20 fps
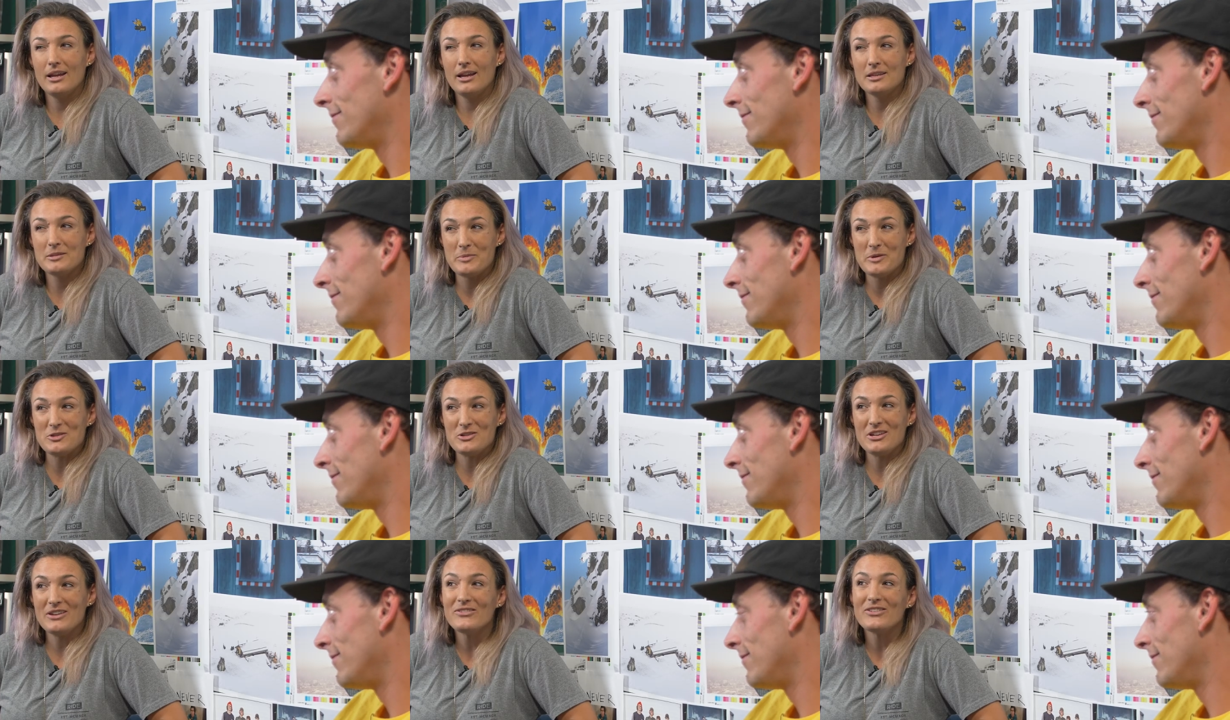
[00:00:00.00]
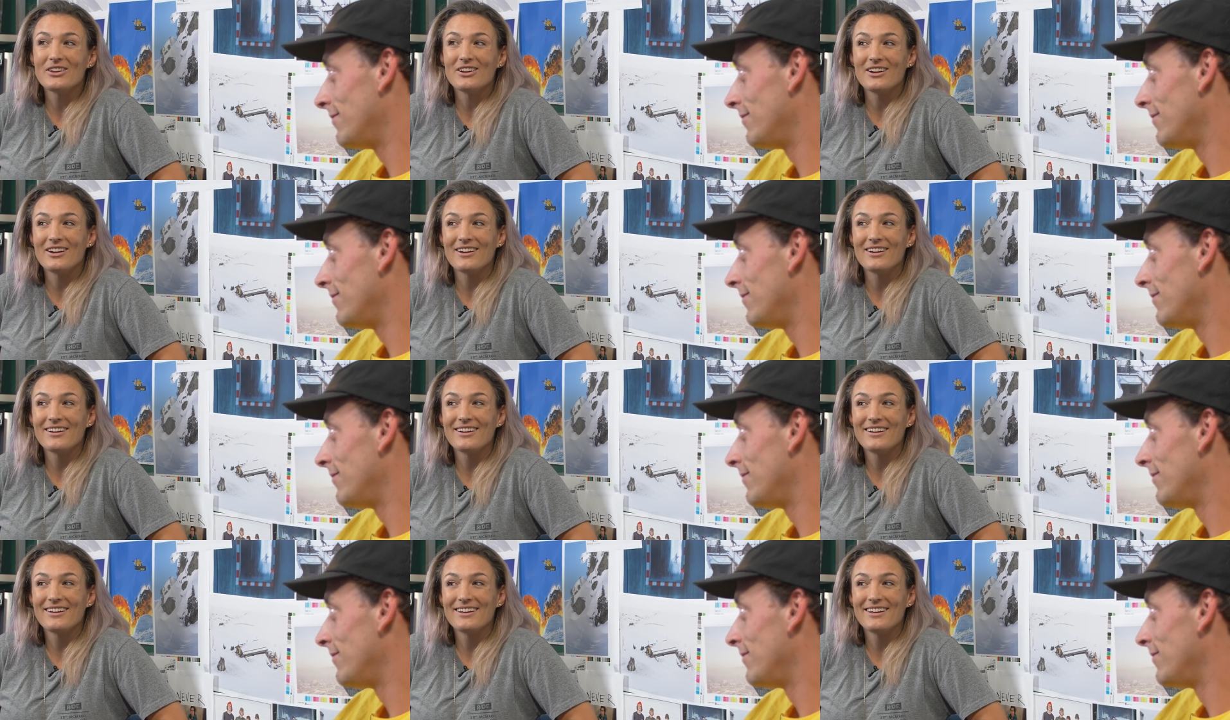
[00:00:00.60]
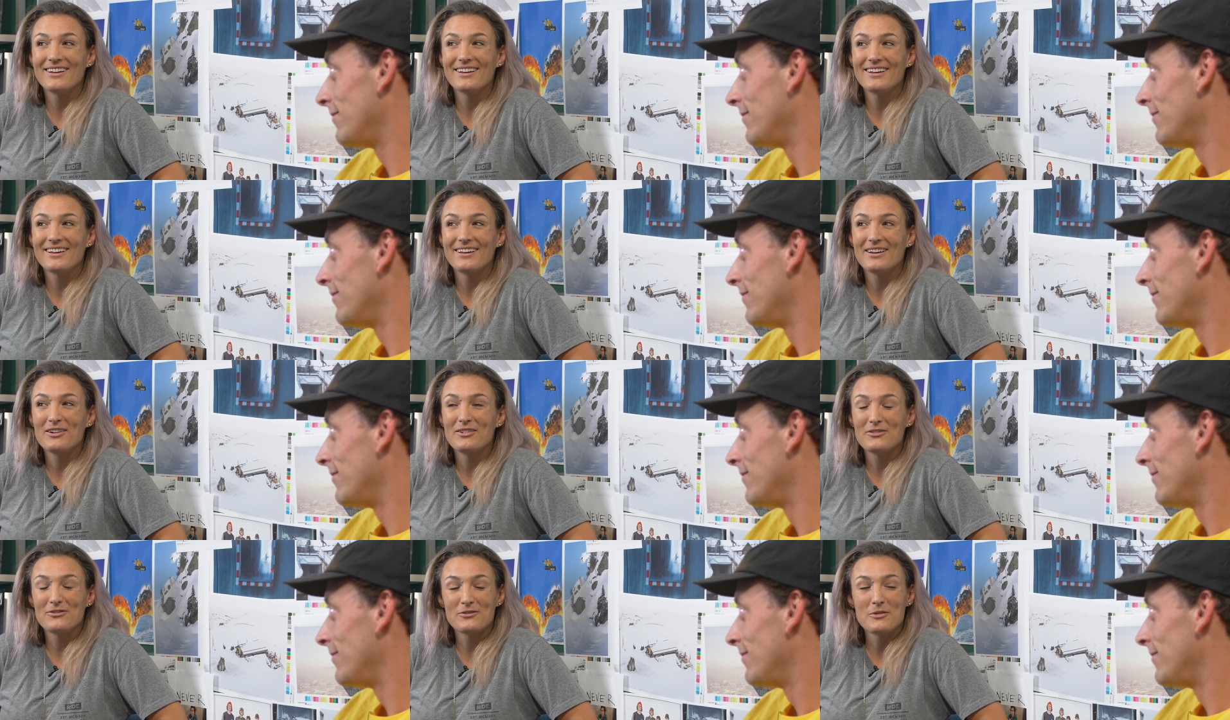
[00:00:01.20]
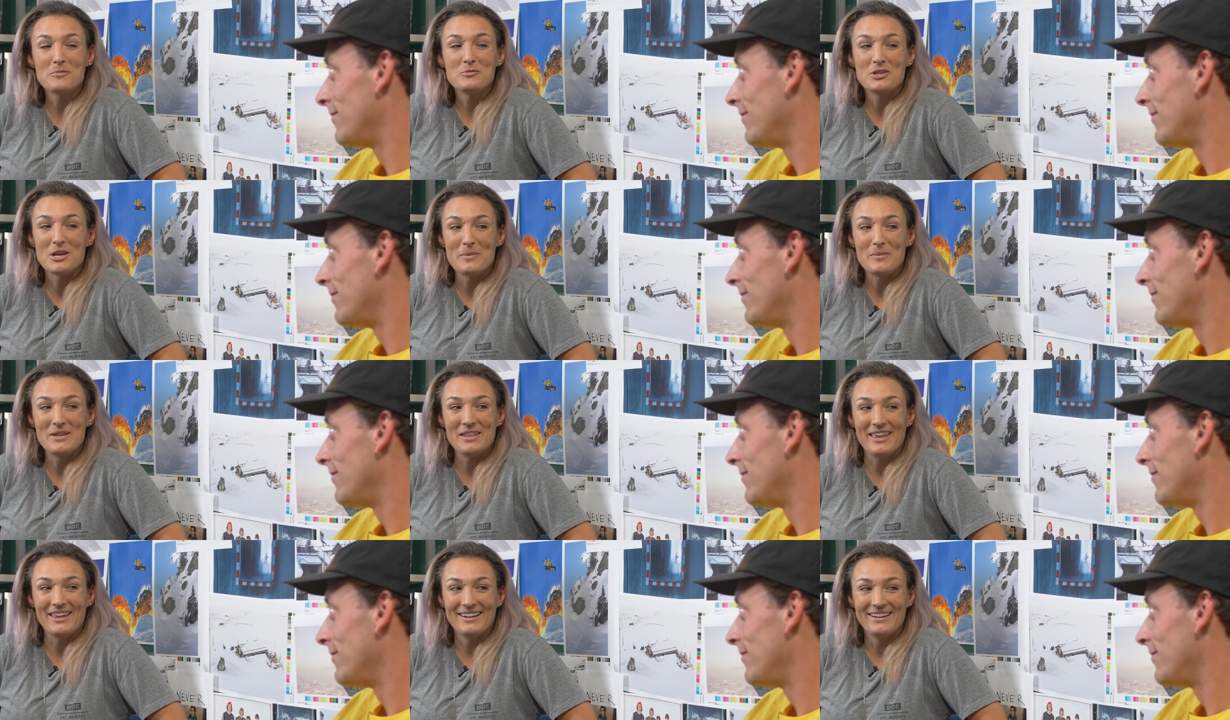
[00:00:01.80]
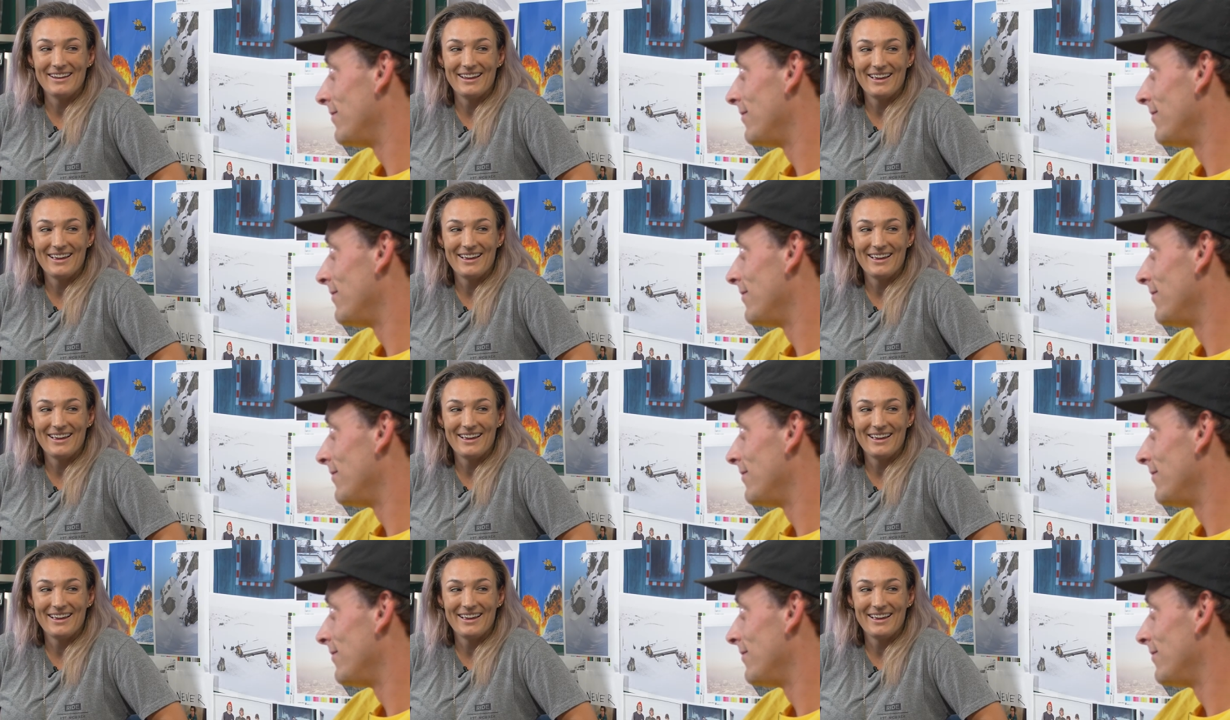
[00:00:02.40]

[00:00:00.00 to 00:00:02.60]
Speaker 1: especially if they're from Jamie Lynn.